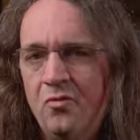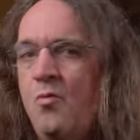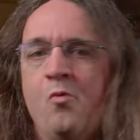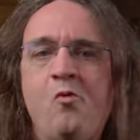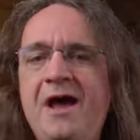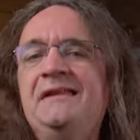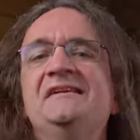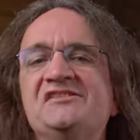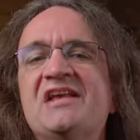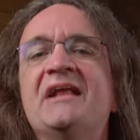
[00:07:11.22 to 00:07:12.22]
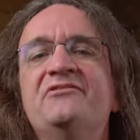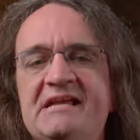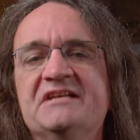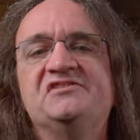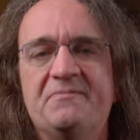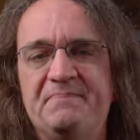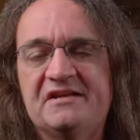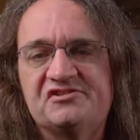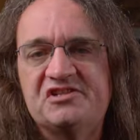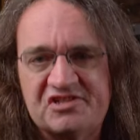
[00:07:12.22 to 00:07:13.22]
what exactly is the
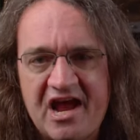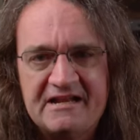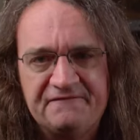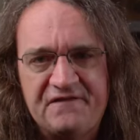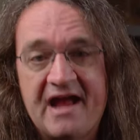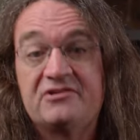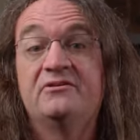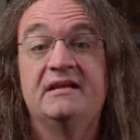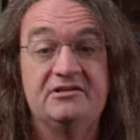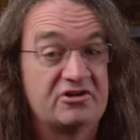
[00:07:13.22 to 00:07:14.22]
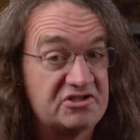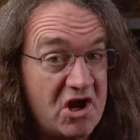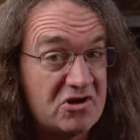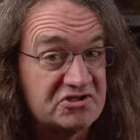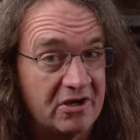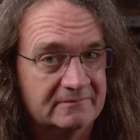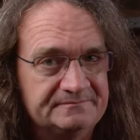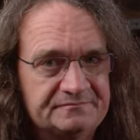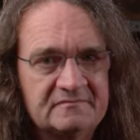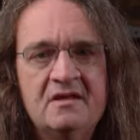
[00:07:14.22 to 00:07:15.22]
biggest deciding factor in your guitar tone?
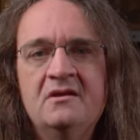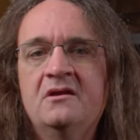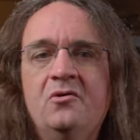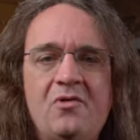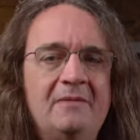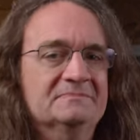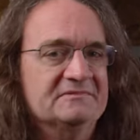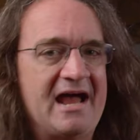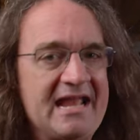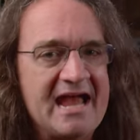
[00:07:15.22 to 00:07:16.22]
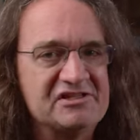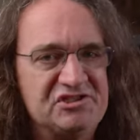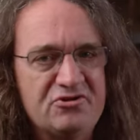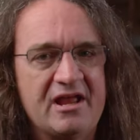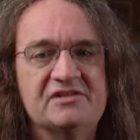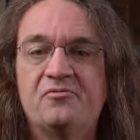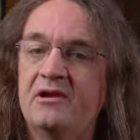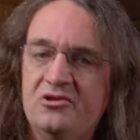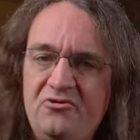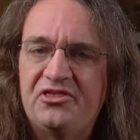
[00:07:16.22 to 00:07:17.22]
Well, I asked you guys what
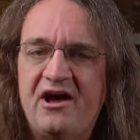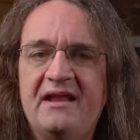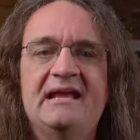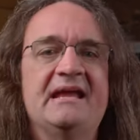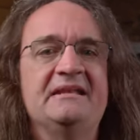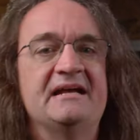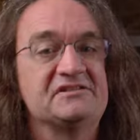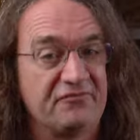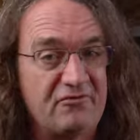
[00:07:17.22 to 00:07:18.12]
you thought, and as of